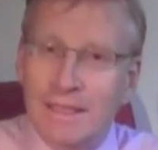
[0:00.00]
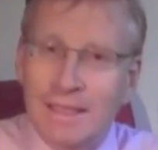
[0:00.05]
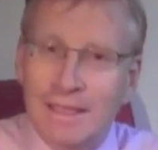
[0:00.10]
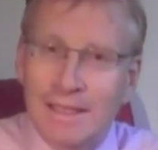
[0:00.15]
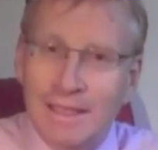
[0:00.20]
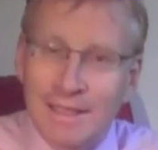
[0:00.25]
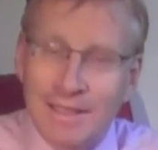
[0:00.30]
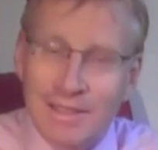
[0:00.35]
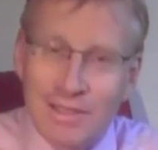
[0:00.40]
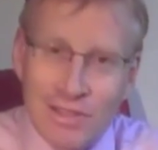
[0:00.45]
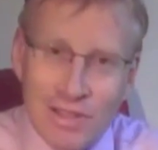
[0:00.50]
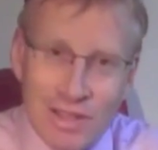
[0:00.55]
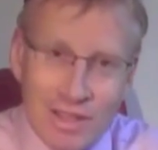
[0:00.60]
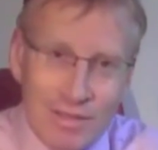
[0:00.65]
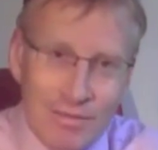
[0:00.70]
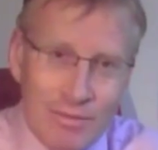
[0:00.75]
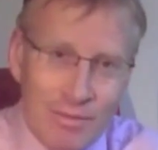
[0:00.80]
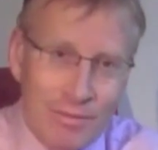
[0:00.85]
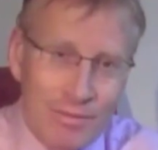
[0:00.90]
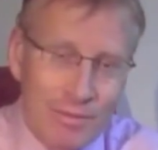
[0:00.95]
I think the
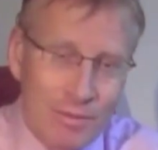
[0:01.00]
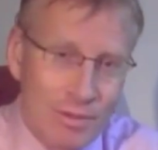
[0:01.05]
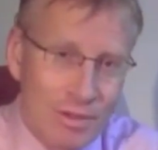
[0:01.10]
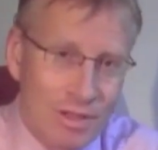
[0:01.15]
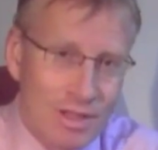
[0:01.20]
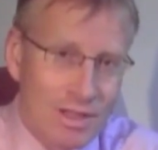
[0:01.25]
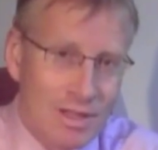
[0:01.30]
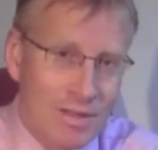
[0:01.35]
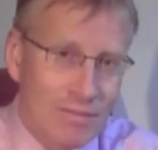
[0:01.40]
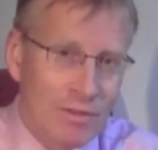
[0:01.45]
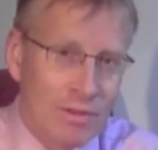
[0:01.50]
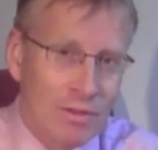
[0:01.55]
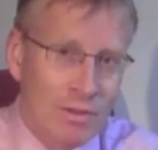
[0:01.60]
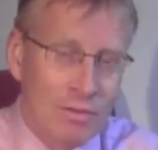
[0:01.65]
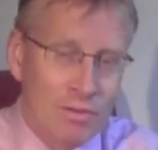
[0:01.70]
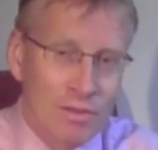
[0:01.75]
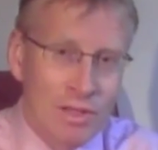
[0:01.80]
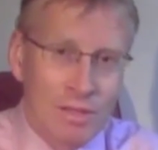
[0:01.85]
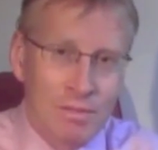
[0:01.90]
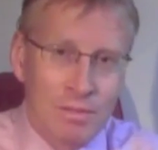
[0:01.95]
sight of a
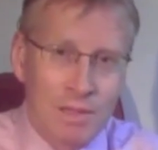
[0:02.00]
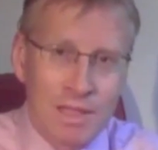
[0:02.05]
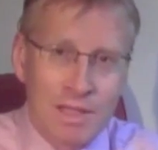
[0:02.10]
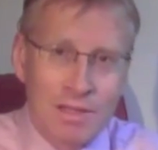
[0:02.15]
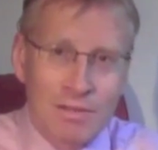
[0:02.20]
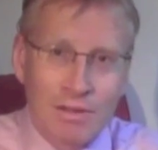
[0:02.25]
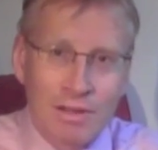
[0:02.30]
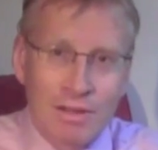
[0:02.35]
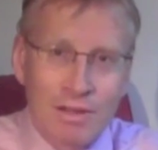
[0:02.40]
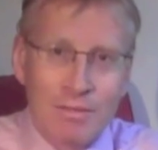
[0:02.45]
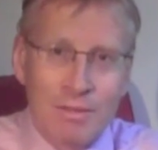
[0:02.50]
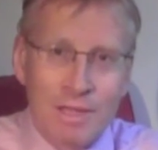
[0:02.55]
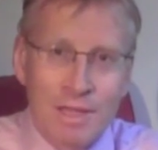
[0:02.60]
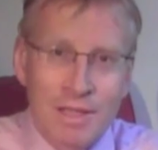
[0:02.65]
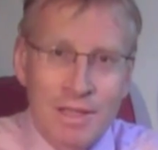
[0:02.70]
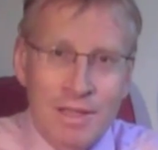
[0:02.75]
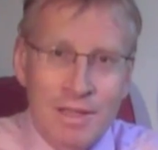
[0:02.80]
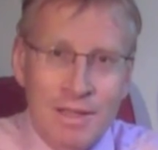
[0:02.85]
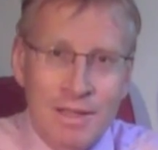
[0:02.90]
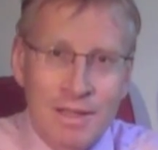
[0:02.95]
47-year-old GP's scrotum
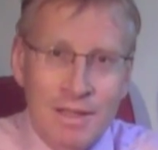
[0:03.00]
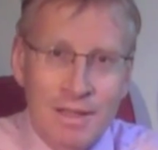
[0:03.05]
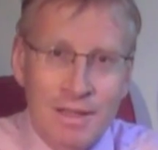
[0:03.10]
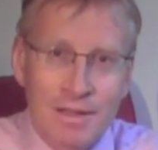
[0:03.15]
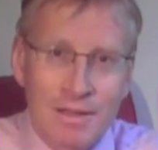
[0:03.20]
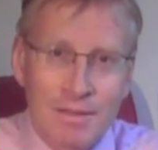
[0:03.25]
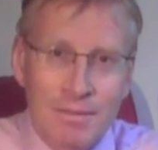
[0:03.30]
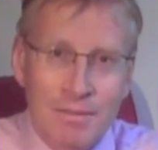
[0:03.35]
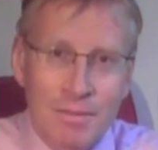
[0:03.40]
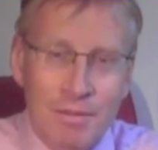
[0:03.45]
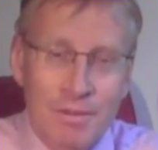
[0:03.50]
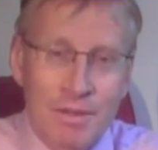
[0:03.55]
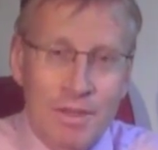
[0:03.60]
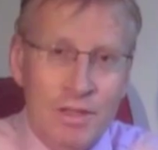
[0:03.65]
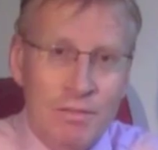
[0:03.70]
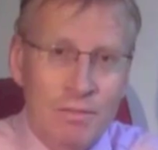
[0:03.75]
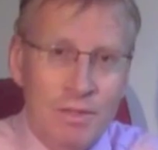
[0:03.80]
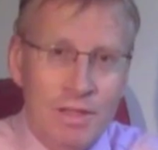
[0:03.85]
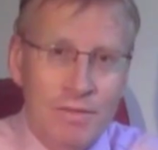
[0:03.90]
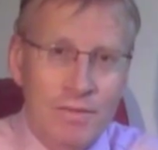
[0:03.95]
is probably
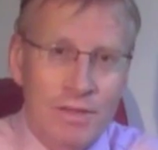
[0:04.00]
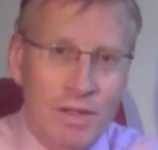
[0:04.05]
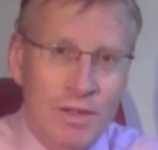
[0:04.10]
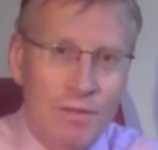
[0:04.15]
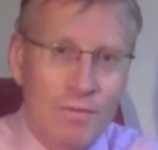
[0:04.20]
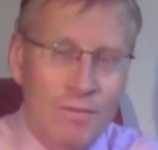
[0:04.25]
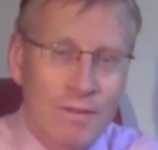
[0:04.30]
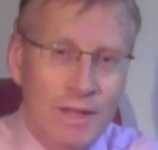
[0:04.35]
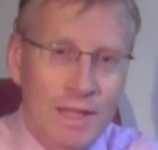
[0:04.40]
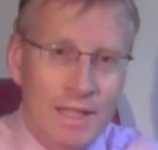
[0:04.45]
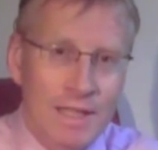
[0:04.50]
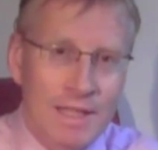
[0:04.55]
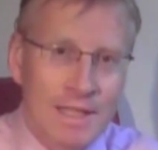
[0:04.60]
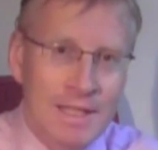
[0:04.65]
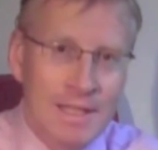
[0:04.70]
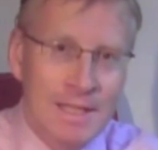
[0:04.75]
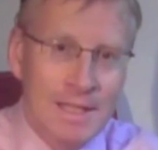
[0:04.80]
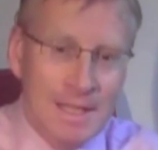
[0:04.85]
too much for your cornflakes.